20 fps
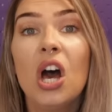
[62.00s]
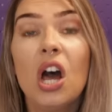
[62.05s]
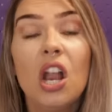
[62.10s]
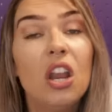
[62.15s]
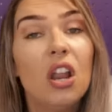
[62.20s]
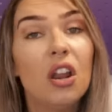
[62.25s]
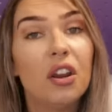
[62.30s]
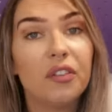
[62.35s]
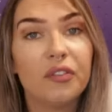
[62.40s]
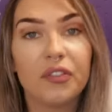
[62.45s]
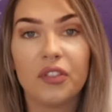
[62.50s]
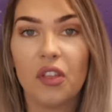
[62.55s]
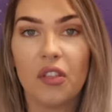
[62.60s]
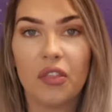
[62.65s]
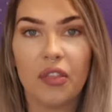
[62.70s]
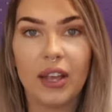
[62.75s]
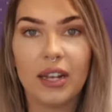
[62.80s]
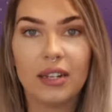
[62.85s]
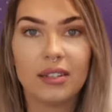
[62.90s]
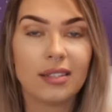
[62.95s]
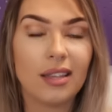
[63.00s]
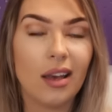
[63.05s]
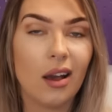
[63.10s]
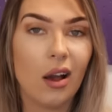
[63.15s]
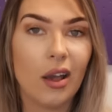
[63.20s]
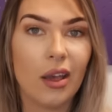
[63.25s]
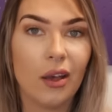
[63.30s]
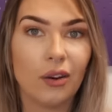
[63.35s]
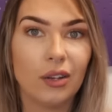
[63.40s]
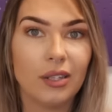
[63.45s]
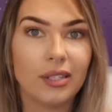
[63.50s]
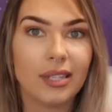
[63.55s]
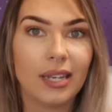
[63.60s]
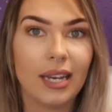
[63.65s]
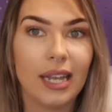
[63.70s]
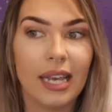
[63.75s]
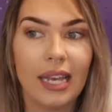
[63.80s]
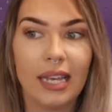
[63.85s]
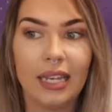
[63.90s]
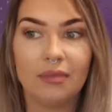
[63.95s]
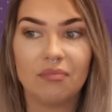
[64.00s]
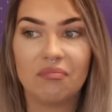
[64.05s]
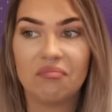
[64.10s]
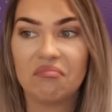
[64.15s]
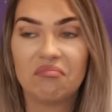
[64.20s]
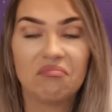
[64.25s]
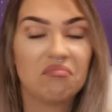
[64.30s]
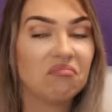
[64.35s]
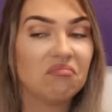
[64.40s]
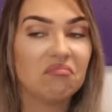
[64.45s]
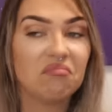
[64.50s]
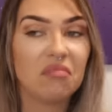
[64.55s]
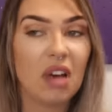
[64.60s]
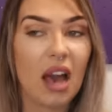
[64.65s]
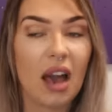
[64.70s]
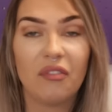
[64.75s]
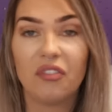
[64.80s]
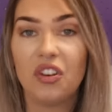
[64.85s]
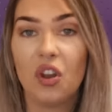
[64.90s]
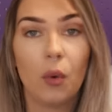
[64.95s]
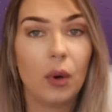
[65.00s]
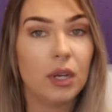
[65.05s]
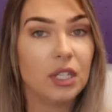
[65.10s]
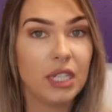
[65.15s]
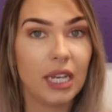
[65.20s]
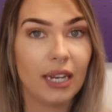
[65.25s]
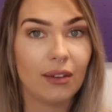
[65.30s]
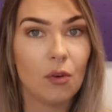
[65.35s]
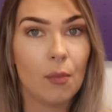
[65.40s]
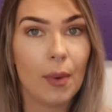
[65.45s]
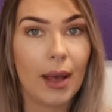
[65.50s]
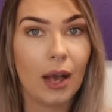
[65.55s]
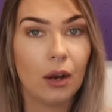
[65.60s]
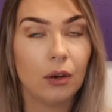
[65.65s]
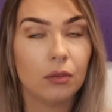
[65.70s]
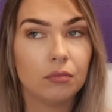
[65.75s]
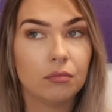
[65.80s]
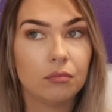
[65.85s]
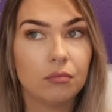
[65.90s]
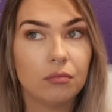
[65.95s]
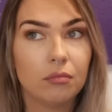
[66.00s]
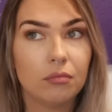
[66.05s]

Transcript: a lot of other things that I honestly have no idea about.